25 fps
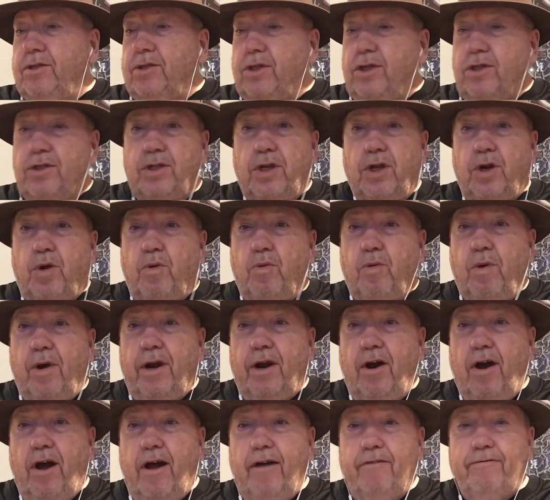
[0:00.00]
Just on a
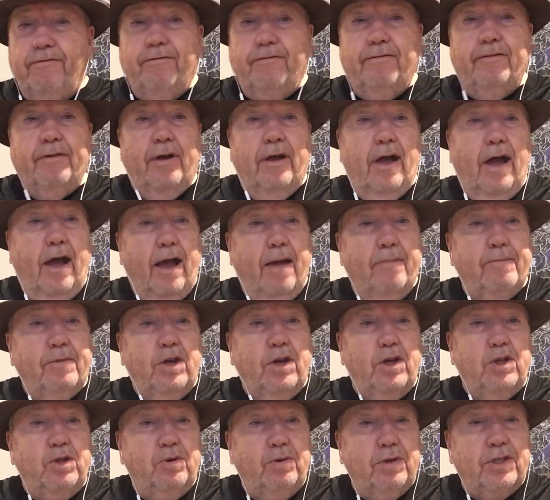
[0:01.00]
one-off, I'm going
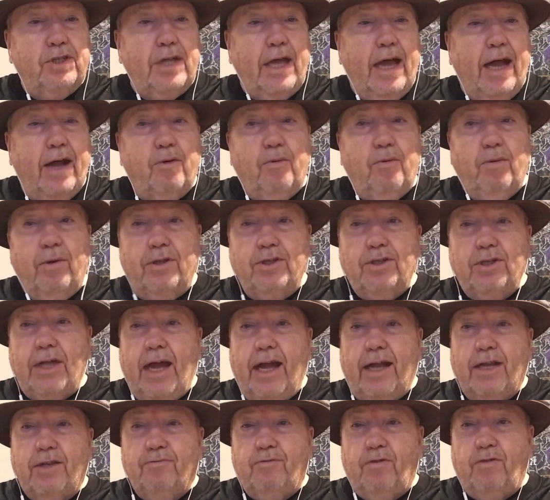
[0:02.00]
to do a stack one
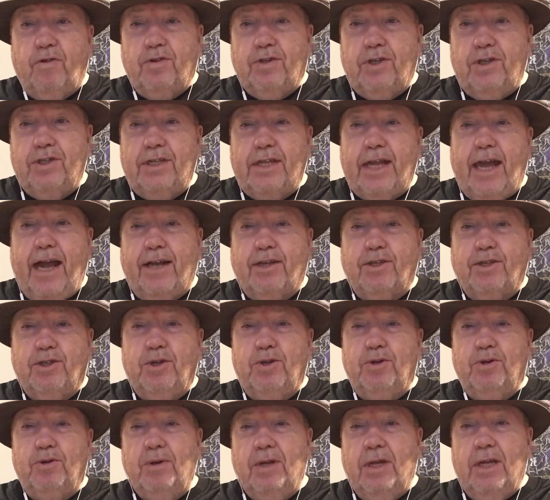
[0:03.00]
stack versus stack
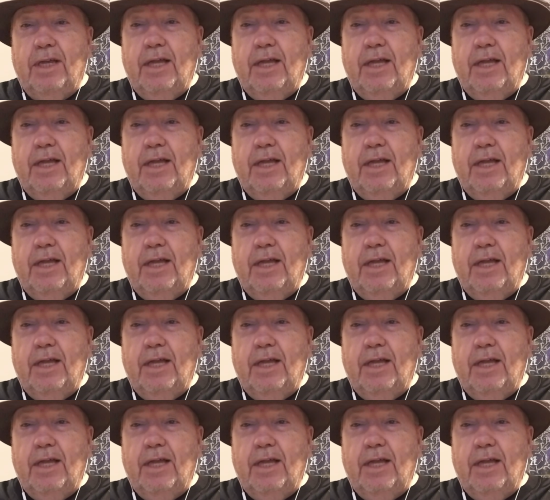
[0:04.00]
two.